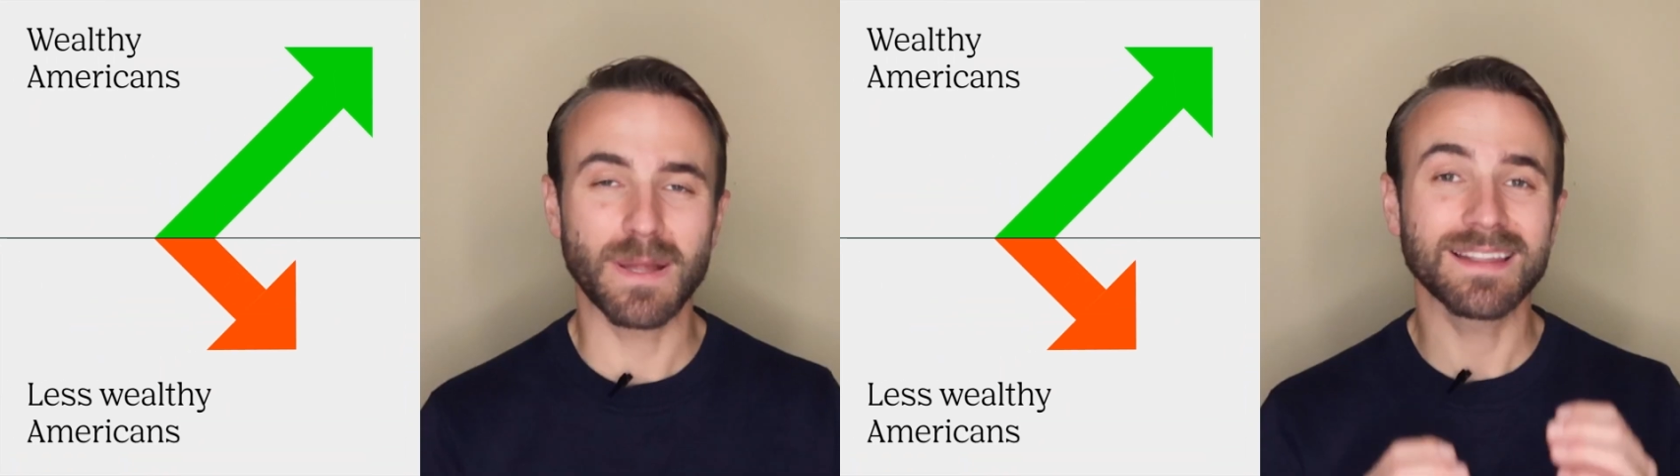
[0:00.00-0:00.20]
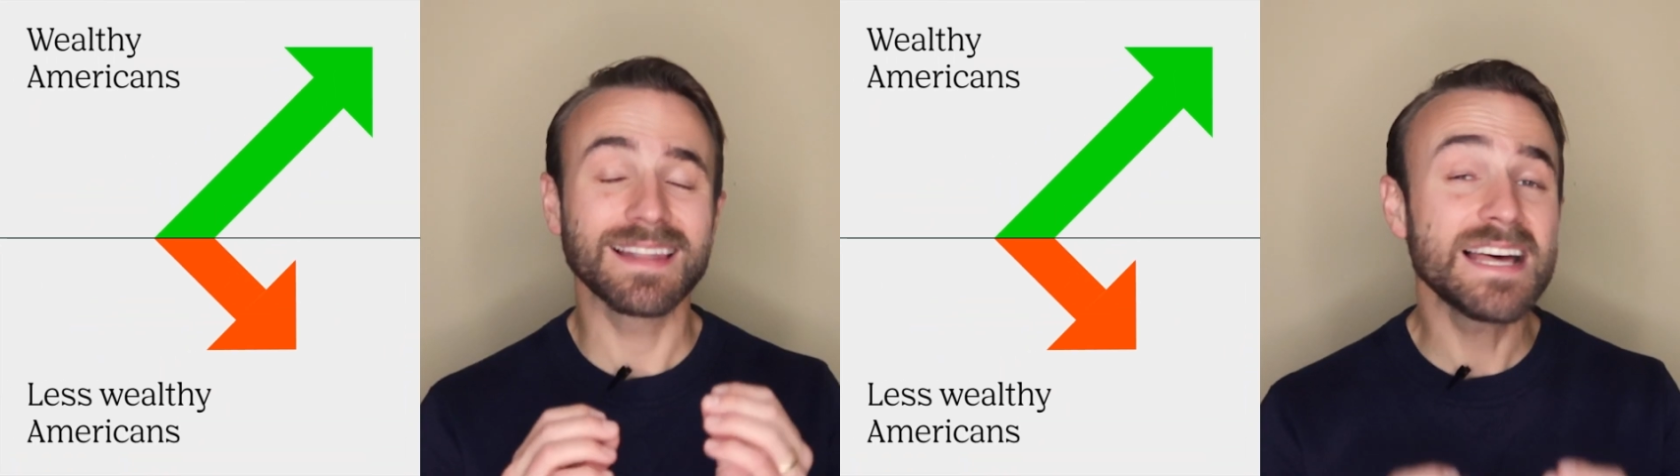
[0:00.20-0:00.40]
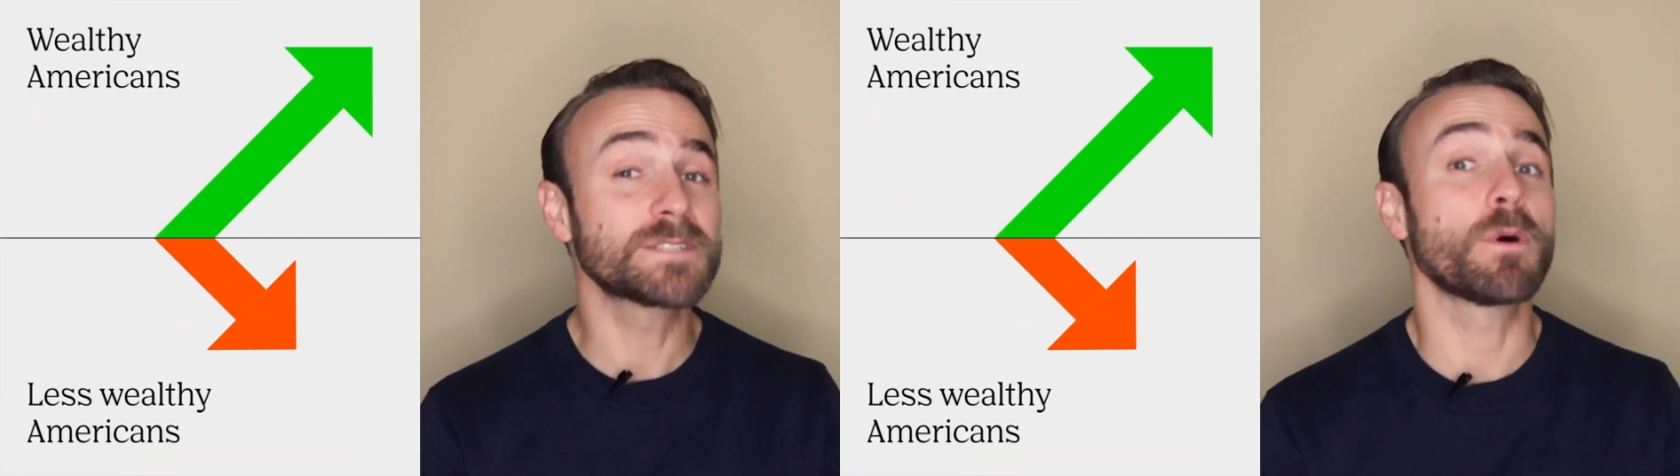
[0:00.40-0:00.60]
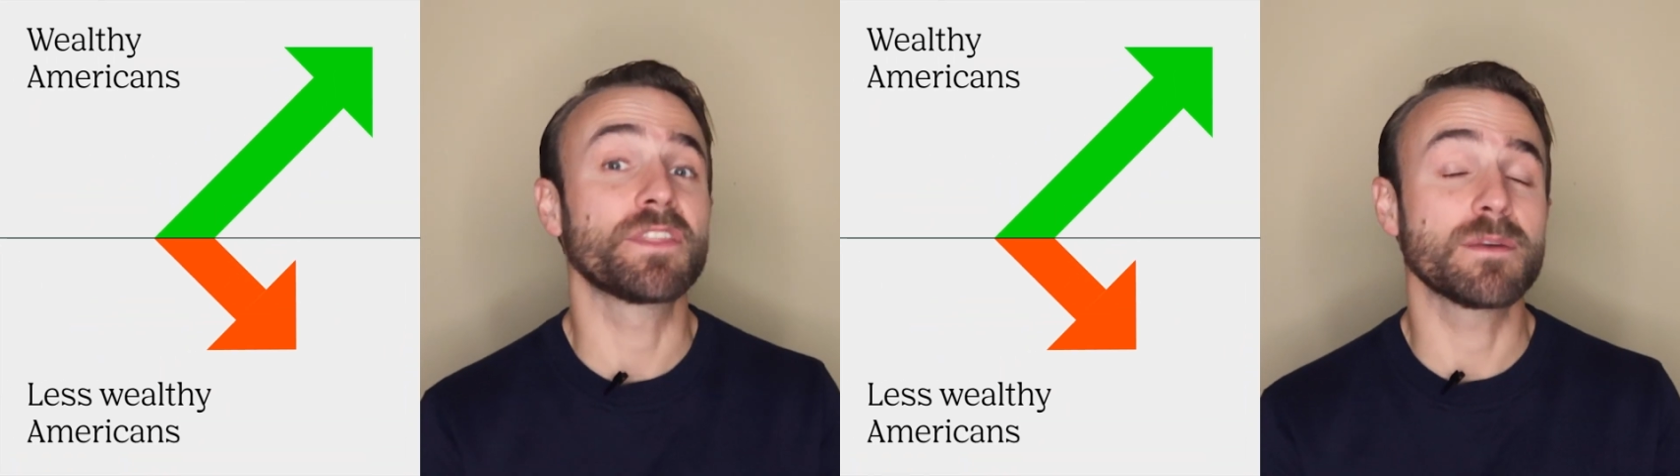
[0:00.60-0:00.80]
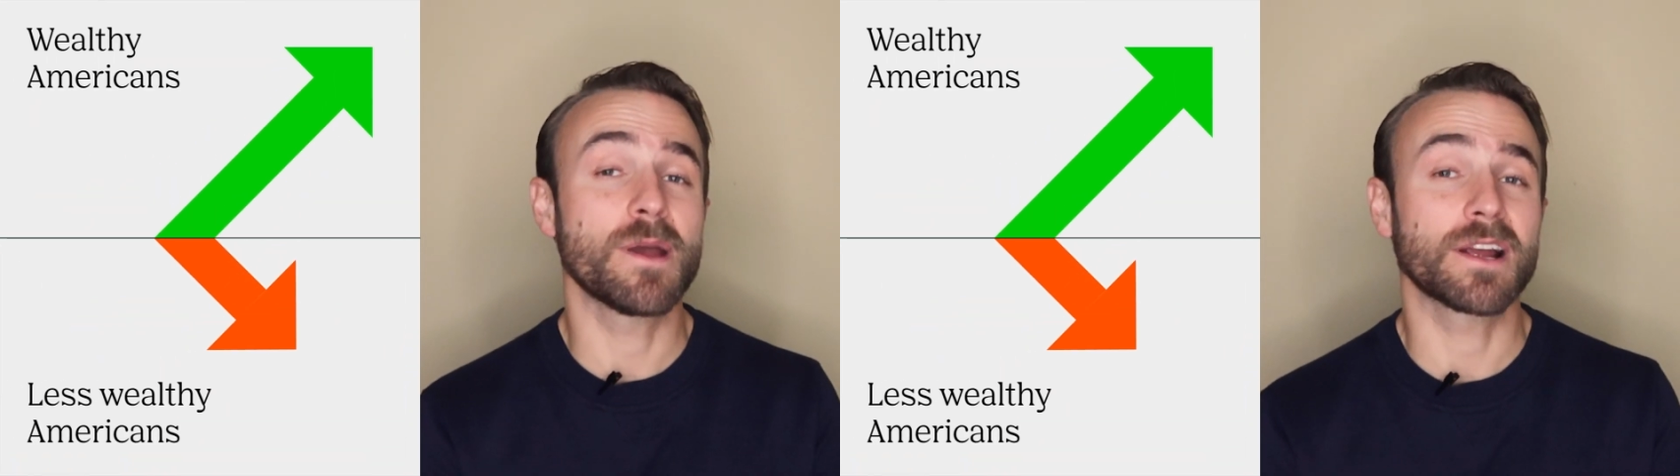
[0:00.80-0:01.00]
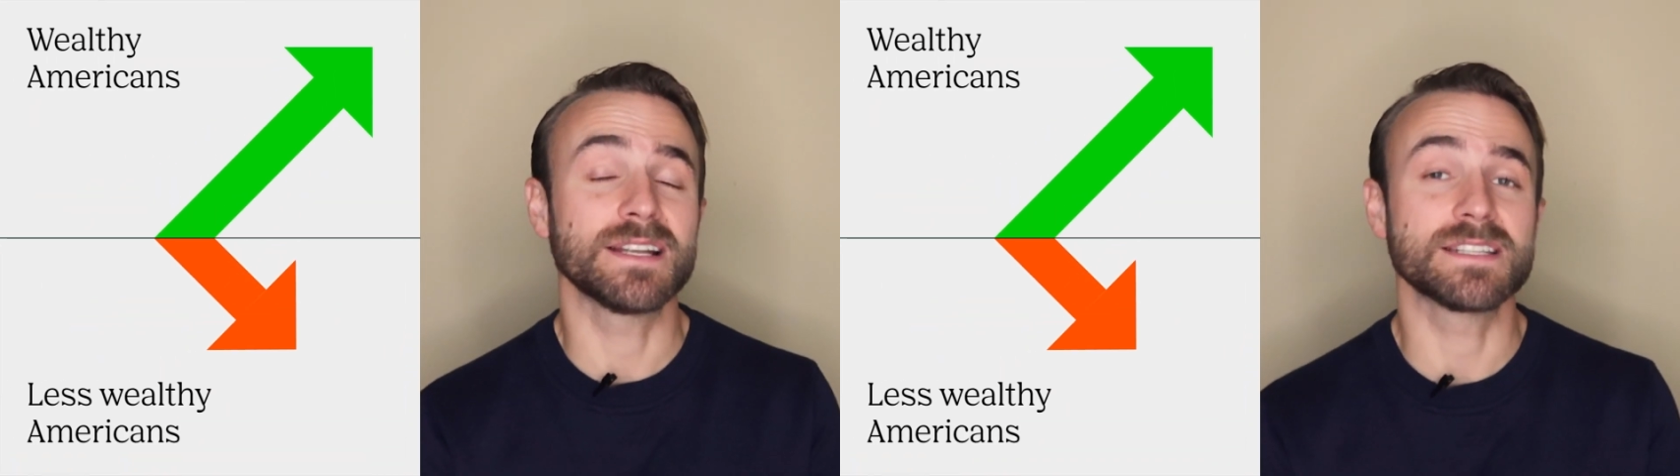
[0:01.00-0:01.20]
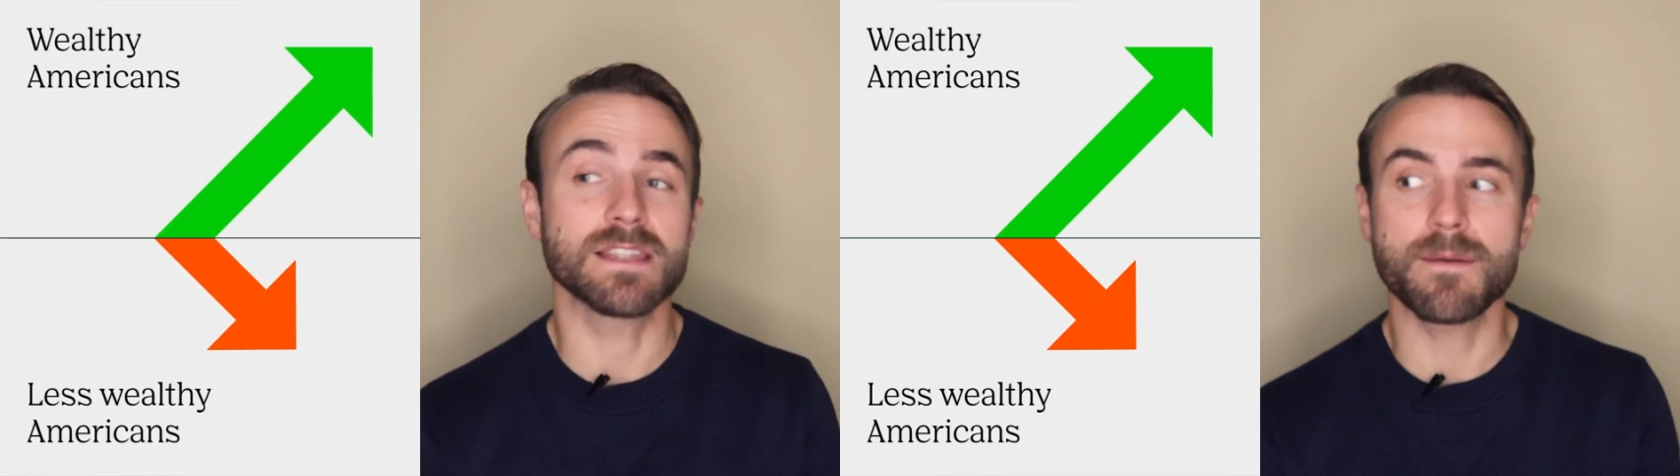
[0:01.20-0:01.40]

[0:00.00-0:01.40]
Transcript: But less wealthy Americans,